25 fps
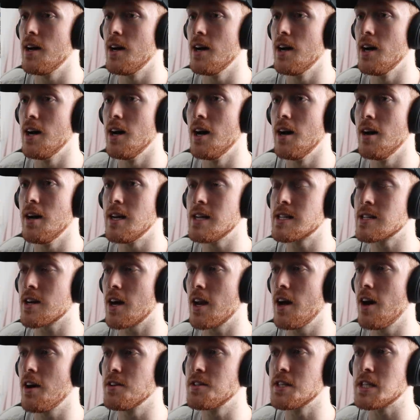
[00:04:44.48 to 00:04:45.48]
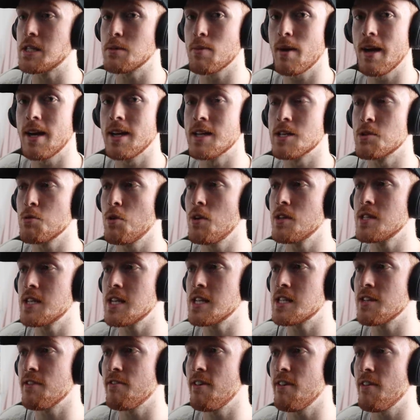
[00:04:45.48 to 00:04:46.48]
Uh, it's kind of hard to explain as well. It's
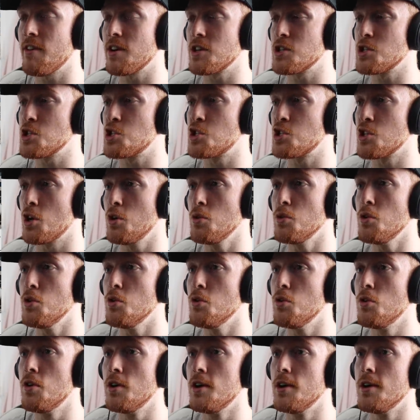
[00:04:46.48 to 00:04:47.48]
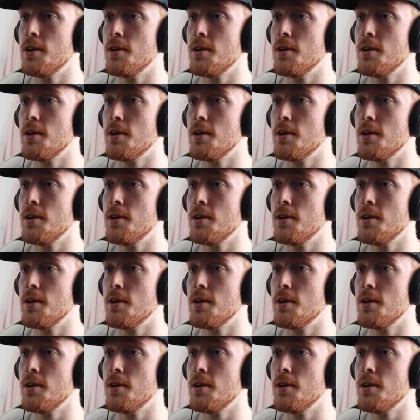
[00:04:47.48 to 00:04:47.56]
easier for if I just show you